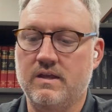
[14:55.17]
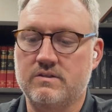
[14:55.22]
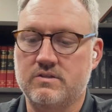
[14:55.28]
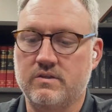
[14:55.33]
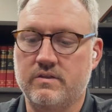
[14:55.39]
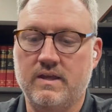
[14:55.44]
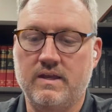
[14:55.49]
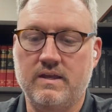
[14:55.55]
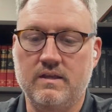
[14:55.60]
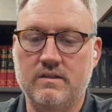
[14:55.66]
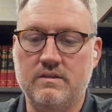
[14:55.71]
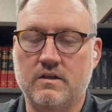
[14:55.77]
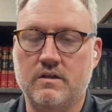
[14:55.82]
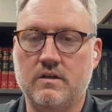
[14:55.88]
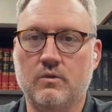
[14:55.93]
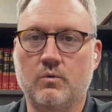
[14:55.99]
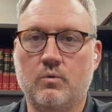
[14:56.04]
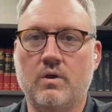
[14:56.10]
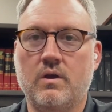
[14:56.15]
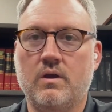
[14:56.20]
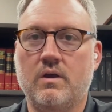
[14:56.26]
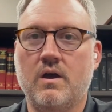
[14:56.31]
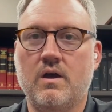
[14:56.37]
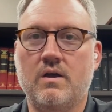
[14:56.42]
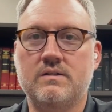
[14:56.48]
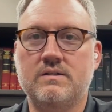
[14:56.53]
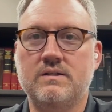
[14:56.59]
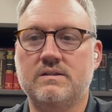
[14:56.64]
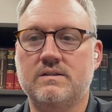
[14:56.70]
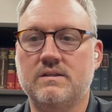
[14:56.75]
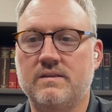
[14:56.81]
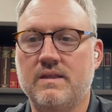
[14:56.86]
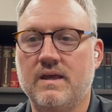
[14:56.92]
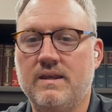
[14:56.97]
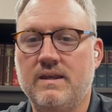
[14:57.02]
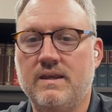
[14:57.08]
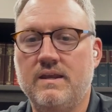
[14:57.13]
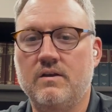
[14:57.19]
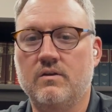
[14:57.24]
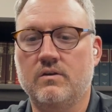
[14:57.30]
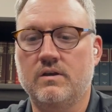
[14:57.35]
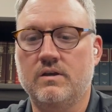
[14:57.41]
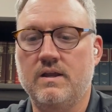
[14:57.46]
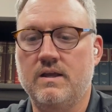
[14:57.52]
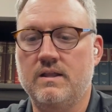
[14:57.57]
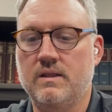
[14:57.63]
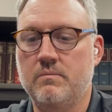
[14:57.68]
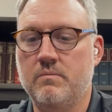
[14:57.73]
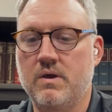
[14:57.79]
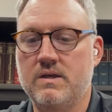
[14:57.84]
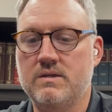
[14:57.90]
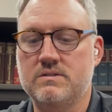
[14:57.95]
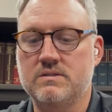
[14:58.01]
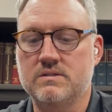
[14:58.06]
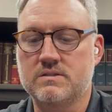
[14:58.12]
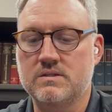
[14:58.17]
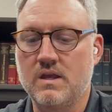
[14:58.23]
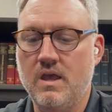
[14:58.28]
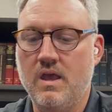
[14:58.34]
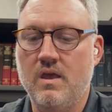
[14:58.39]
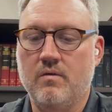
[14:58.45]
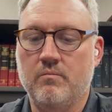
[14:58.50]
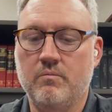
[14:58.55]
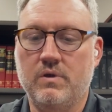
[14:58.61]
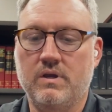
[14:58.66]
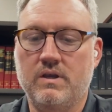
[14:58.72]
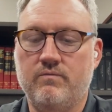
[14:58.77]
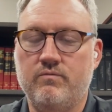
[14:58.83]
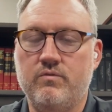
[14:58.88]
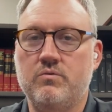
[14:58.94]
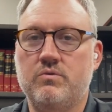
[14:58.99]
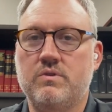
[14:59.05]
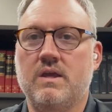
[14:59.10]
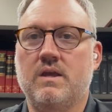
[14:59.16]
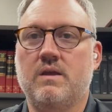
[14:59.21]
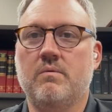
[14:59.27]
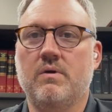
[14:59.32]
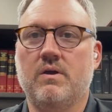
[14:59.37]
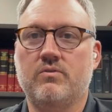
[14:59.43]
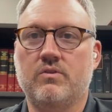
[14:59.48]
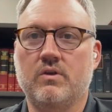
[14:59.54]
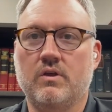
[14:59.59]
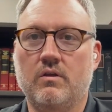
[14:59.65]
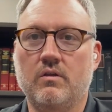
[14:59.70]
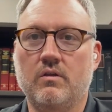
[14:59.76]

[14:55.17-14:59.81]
so they can get the caloric content that they need on a daily basis. But if you think about the